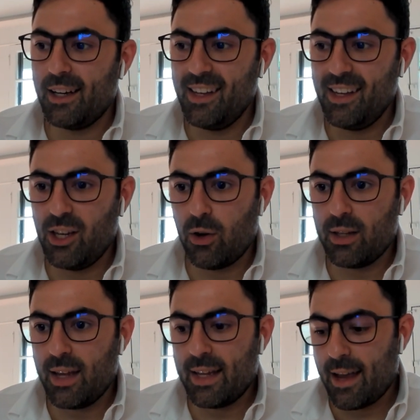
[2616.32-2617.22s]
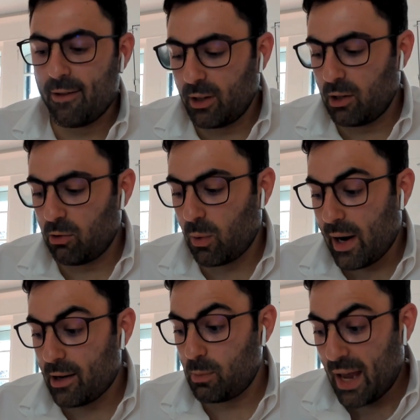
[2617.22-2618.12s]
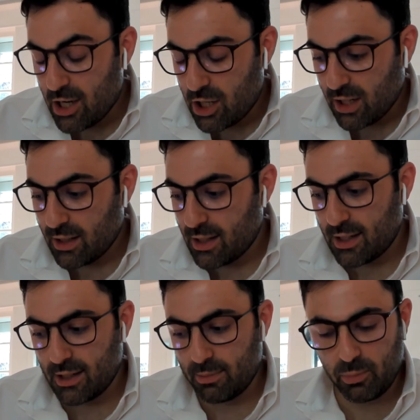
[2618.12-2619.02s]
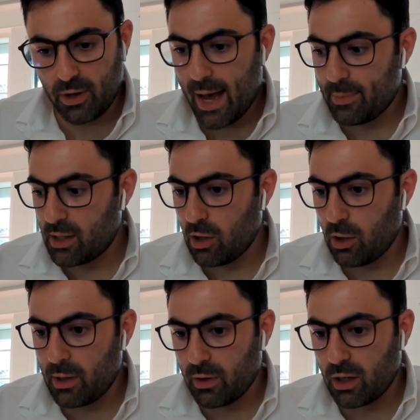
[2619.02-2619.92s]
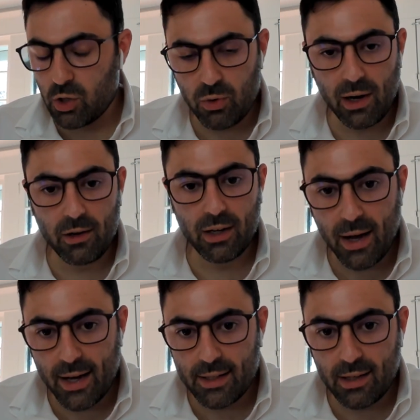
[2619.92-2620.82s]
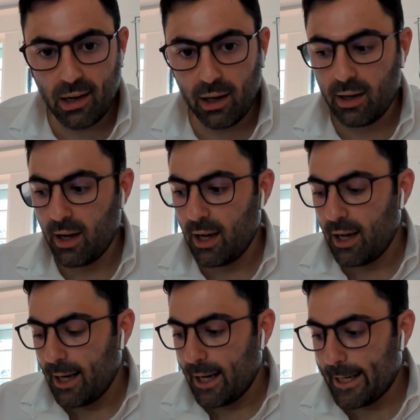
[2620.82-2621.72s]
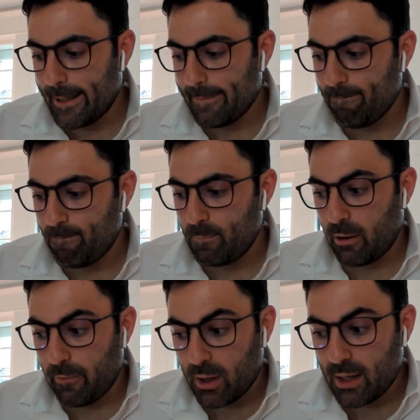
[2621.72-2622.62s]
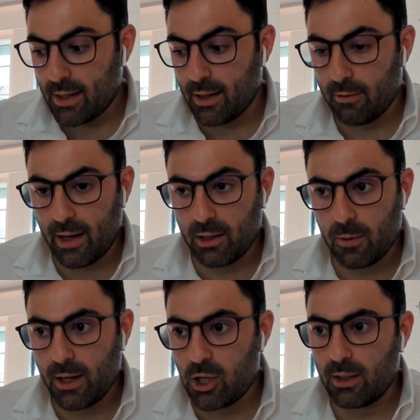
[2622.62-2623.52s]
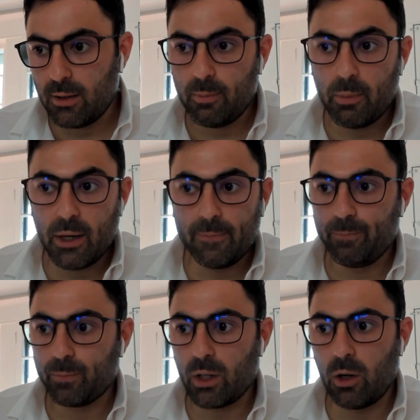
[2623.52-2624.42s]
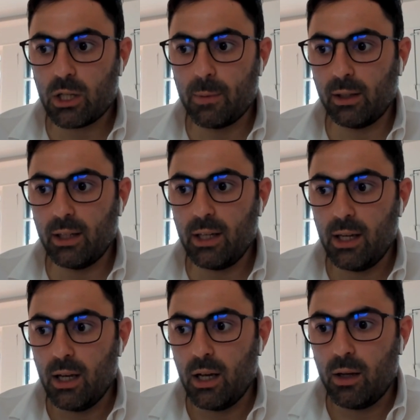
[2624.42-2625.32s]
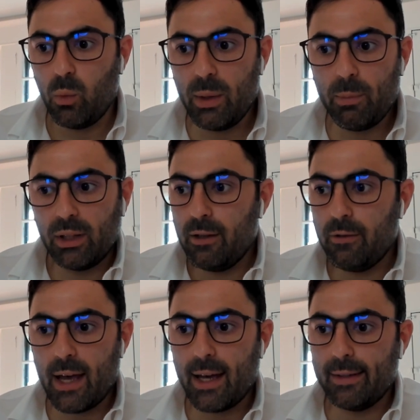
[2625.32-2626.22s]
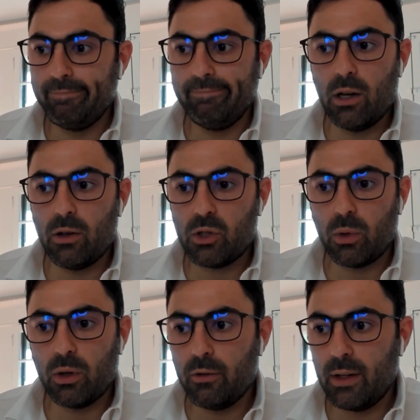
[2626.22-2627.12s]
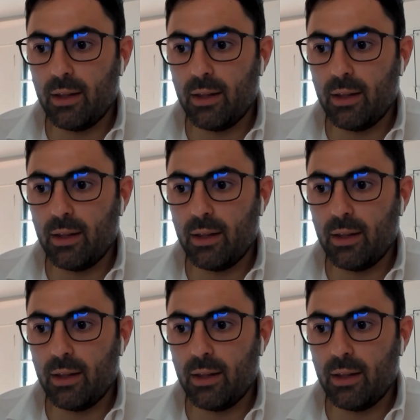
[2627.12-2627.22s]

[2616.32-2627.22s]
You know, it definitely requires patience, perhaps, you know, a bit of a contrarian mindset, and a focus on valuation. But ultimately, we believe that, you know, sort of